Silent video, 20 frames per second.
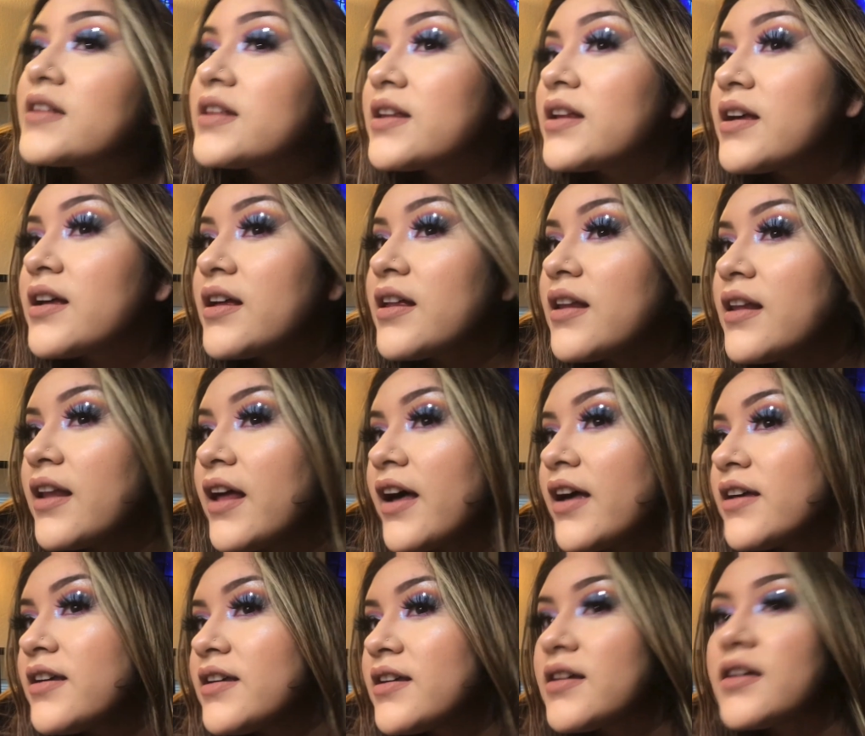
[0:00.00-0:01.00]
I like
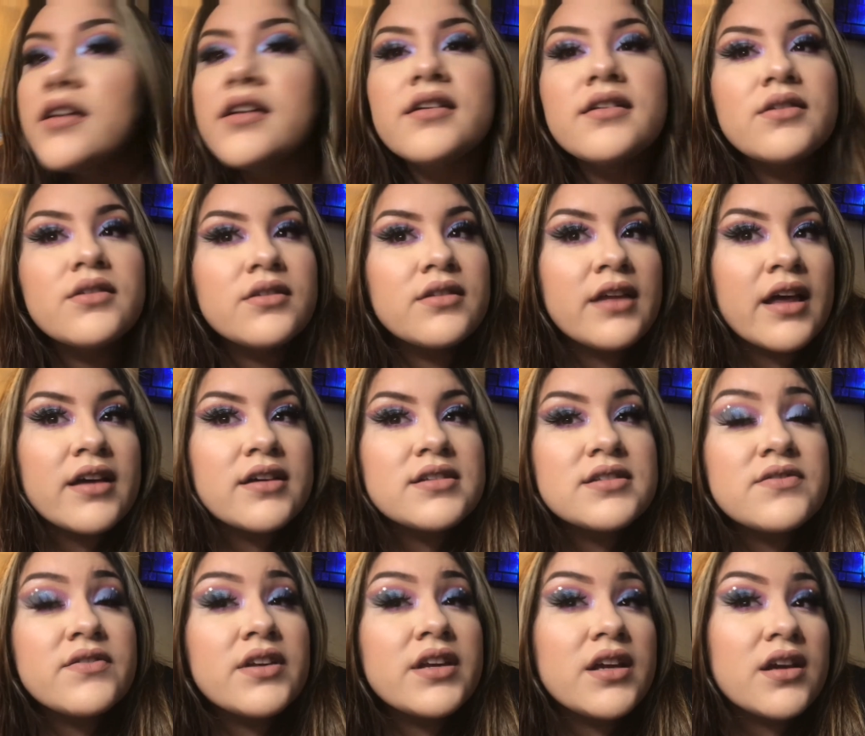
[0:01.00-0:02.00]
it. Next
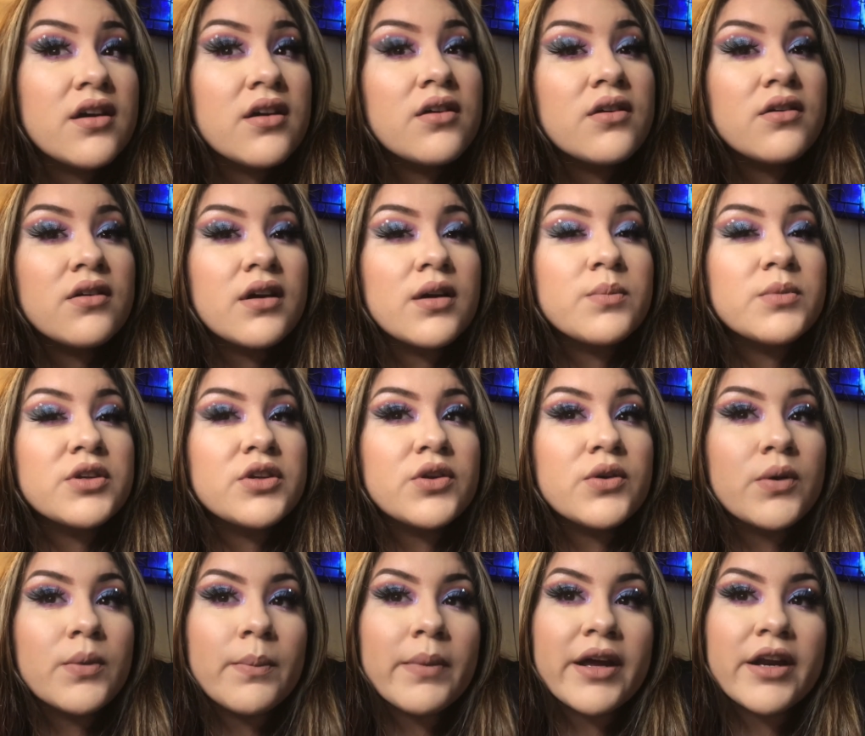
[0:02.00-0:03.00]
video, I'm gonna do a
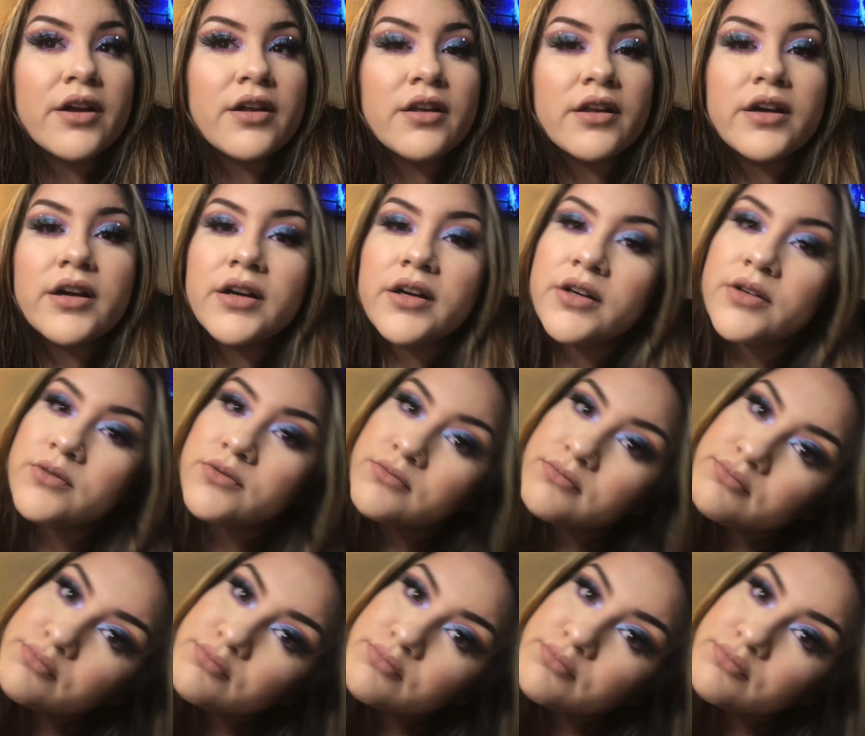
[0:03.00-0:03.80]
better look. Ooh.